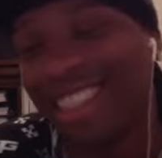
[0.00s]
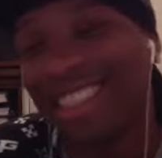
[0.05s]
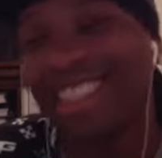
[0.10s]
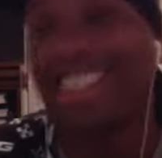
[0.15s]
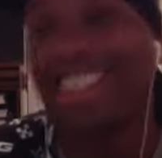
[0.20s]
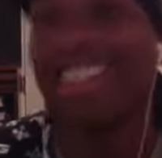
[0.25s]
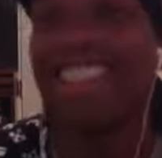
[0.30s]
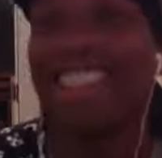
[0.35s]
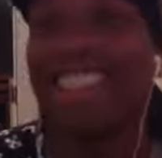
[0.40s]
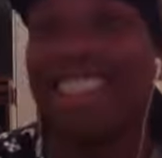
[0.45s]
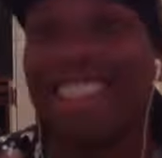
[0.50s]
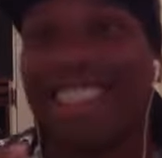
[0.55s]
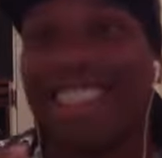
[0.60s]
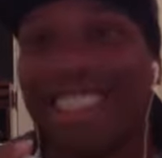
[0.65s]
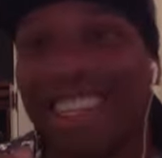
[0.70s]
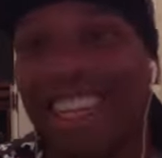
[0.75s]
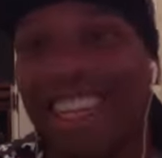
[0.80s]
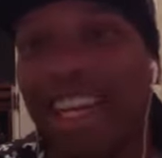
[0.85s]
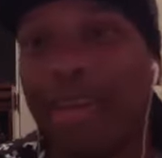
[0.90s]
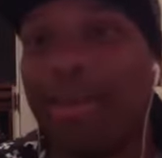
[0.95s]
this is a
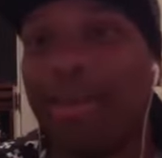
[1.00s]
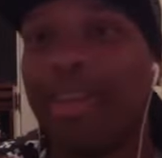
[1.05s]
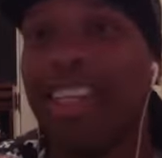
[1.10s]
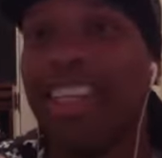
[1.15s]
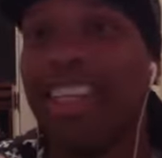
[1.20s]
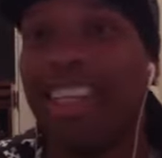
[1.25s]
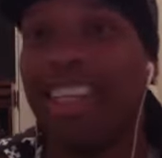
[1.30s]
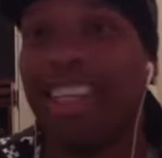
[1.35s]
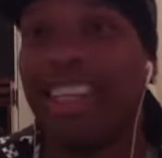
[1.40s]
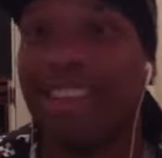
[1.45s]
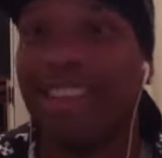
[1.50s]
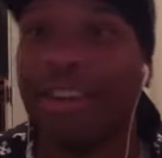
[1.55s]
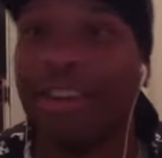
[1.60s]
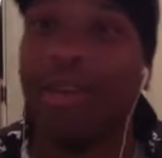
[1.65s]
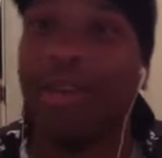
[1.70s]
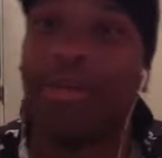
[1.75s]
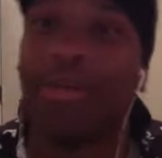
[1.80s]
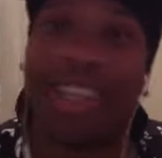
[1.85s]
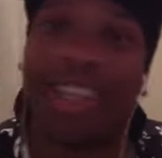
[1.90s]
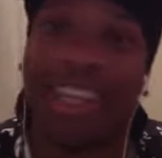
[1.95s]
celebrity
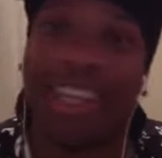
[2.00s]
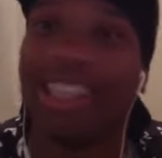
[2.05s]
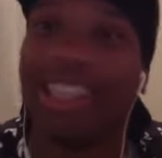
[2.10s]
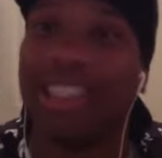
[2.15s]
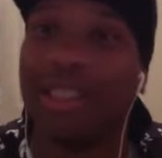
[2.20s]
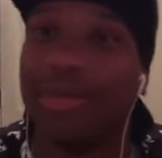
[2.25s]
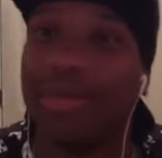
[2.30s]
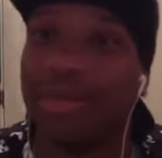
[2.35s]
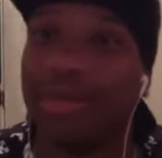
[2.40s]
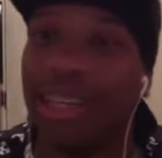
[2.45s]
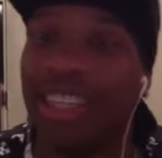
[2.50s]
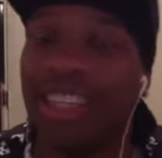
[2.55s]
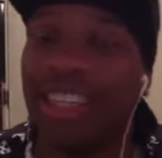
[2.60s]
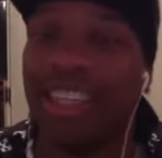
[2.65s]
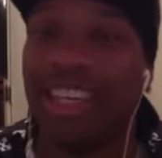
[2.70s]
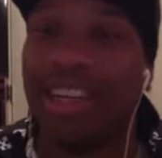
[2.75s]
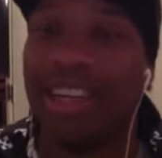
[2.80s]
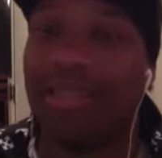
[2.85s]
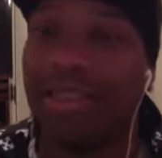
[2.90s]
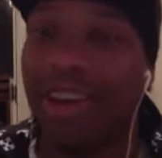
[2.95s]
notification, bro.
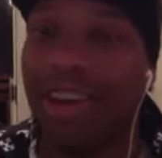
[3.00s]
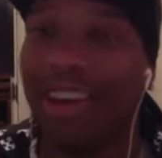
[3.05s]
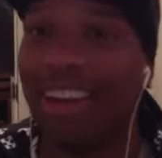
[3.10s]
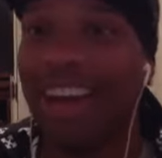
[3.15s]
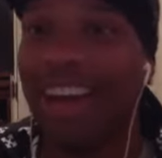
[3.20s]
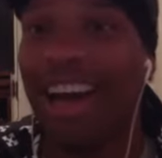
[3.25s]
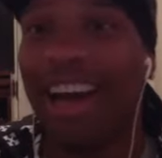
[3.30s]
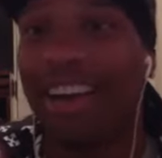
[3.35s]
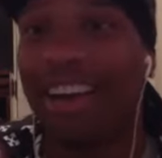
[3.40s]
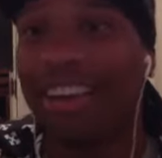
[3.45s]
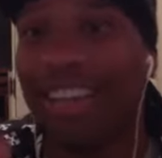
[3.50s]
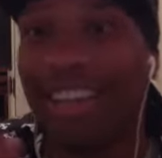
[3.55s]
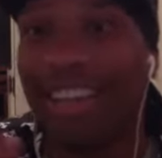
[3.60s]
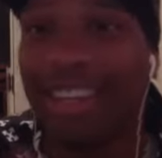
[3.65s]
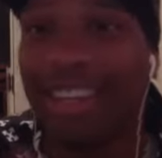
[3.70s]
If y'all are out here,